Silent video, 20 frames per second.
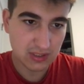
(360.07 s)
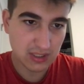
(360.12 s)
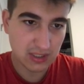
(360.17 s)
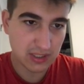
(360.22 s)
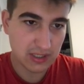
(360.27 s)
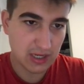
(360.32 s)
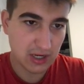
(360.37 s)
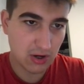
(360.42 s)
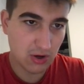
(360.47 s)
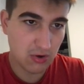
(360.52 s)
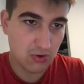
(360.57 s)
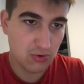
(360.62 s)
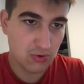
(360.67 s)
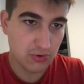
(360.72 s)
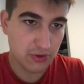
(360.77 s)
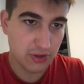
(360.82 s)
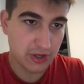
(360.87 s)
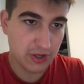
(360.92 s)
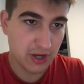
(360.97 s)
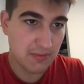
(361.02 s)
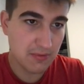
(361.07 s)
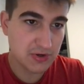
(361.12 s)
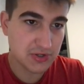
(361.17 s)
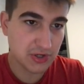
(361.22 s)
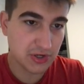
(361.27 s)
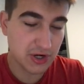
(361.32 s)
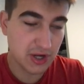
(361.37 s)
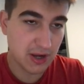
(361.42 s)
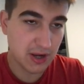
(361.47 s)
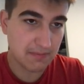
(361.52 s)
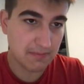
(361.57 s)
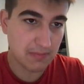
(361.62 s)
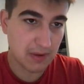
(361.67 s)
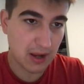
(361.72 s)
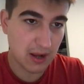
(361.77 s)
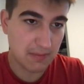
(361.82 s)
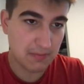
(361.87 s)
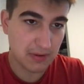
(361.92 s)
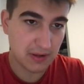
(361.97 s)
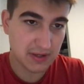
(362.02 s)
Now, the numbers are not
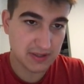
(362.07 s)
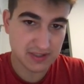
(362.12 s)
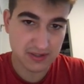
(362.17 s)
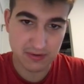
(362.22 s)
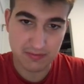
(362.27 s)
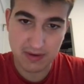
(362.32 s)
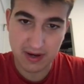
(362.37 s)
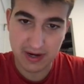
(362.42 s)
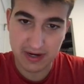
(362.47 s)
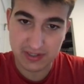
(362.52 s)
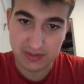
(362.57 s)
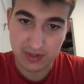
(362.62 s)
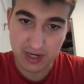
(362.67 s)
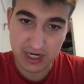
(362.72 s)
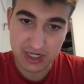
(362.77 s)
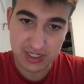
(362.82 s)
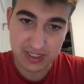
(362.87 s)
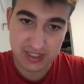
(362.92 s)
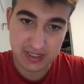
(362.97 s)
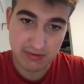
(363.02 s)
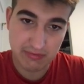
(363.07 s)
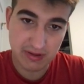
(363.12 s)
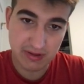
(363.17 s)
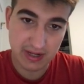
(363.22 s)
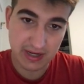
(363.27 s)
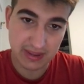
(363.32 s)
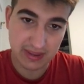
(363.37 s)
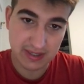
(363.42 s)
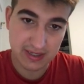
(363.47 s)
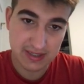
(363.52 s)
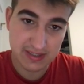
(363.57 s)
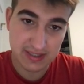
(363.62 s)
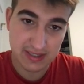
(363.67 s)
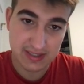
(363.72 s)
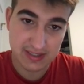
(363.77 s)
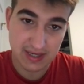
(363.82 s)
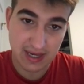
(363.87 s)
plus or minus, so actually something like this is